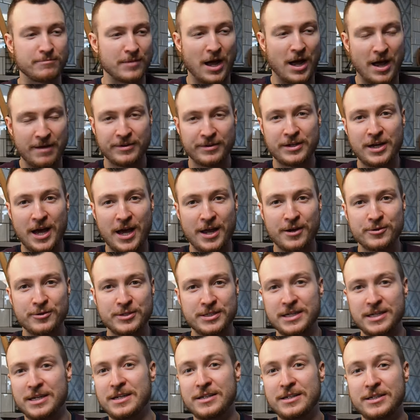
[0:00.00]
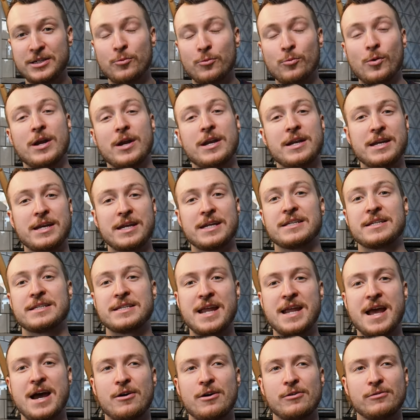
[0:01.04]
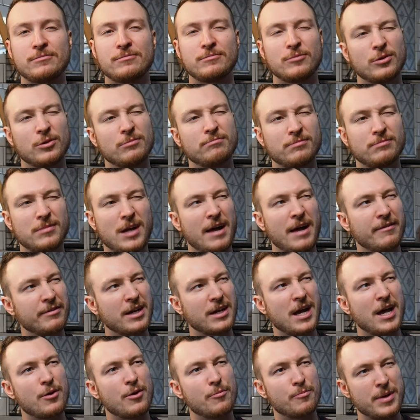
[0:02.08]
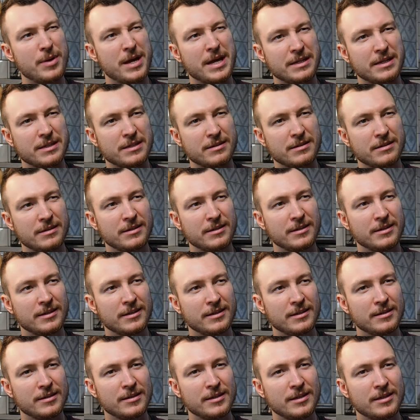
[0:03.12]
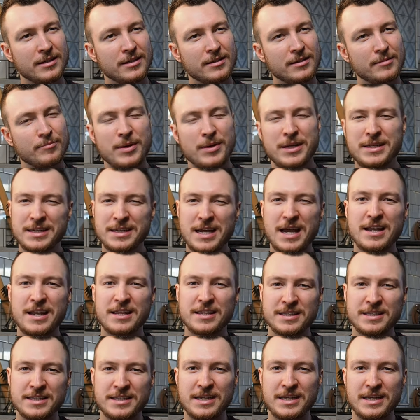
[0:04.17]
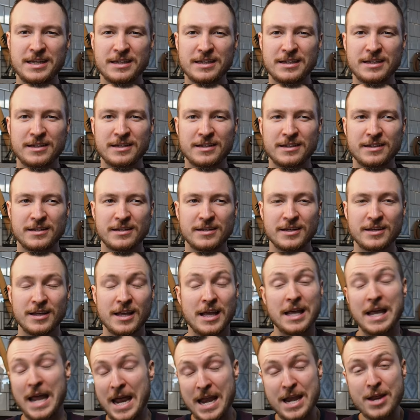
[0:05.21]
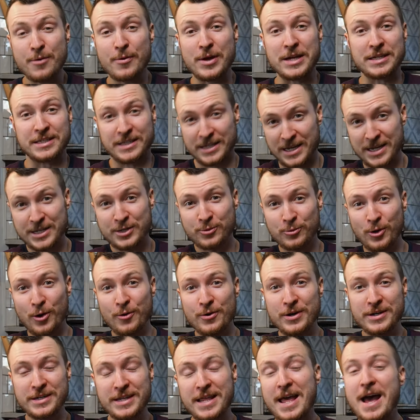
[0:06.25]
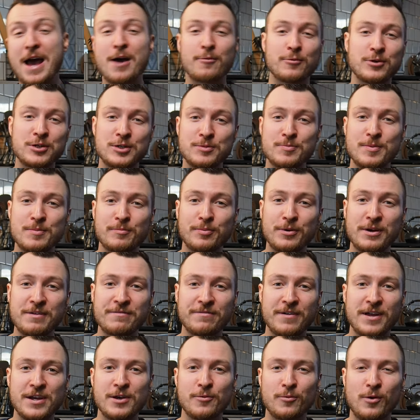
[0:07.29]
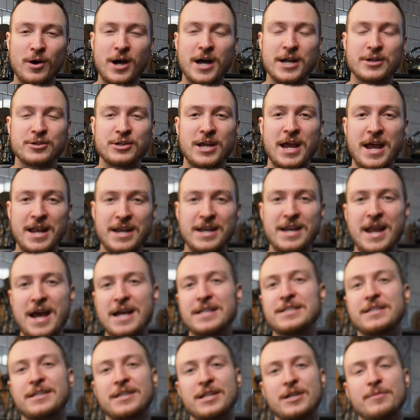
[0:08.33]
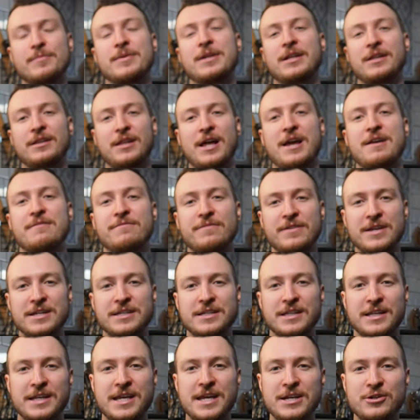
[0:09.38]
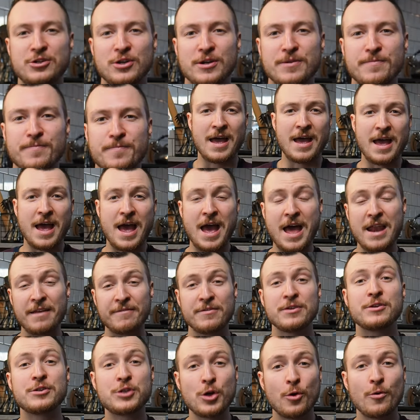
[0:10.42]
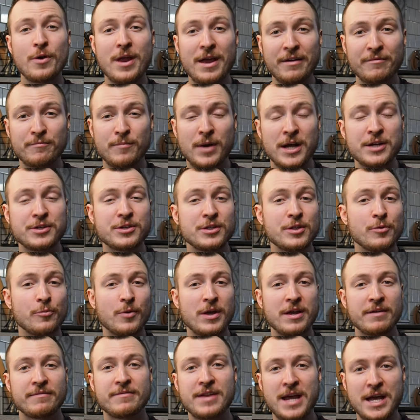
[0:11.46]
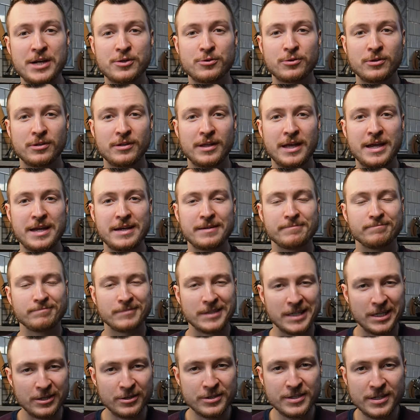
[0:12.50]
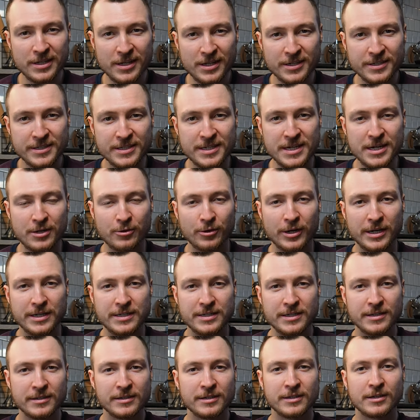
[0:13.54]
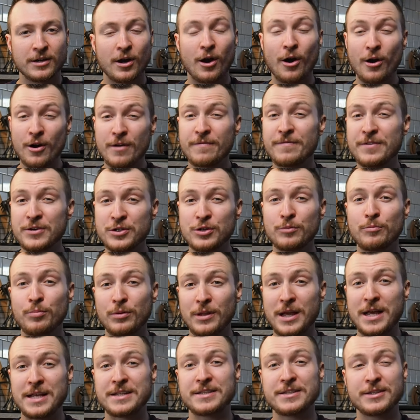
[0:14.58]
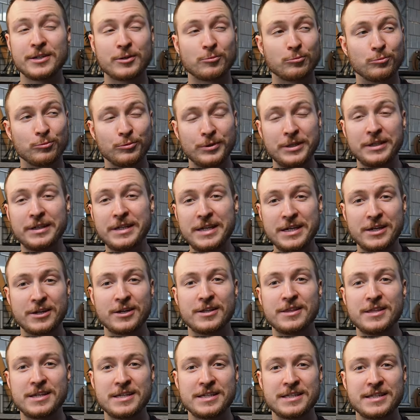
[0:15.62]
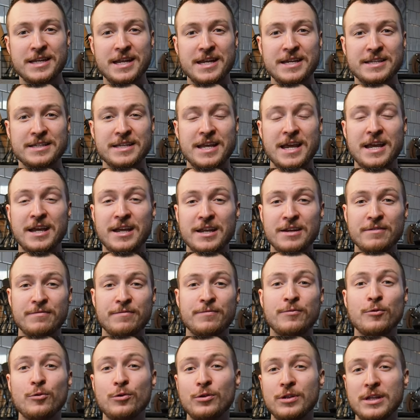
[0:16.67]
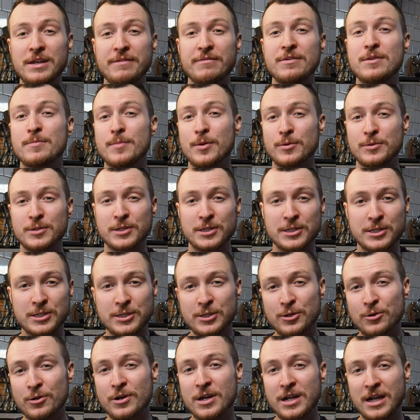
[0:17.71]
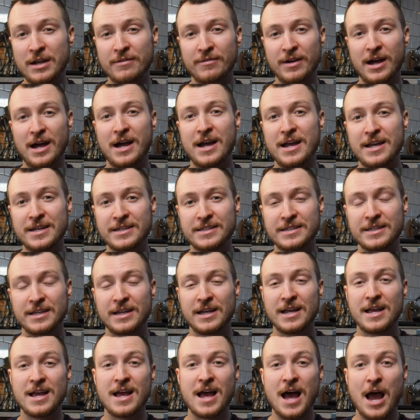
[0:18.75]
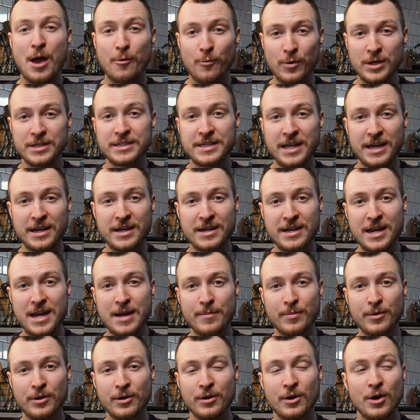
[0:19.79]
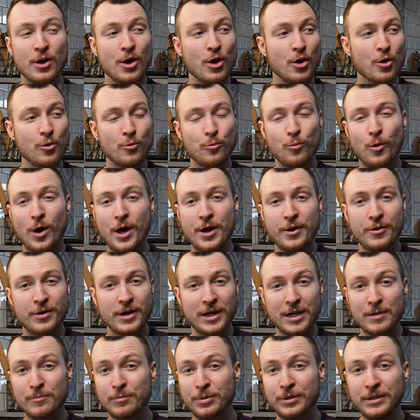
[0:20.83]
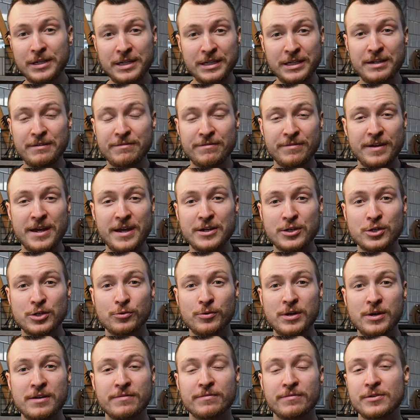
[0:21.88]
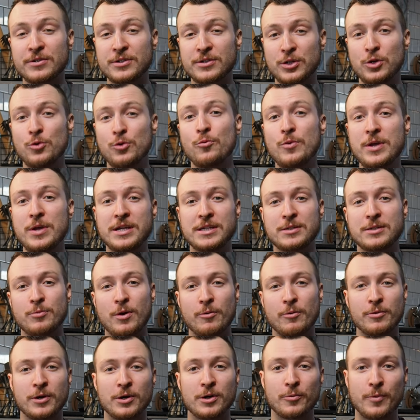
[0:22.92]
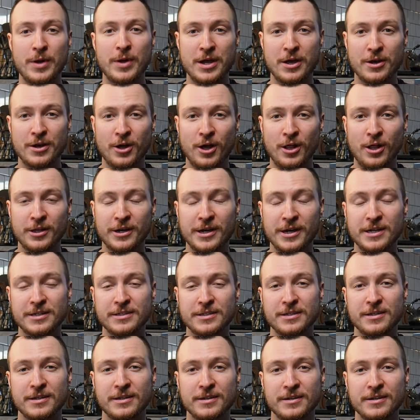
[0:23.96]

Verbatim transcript: avocado seed to what it is now, or avocado pit. Pit's kind of the seed. Anyways, it's grown into that, which has been pretty fun to watch, and it adds a little bit of life into the kitchen. And if you don't have much in the way of natural light, here's a little secret. Artificial plants look really good these days and can fool even the most discerning of eyes. I once had a neighbor who watered a completely fake tree for 2 weeks while we were away on holidays.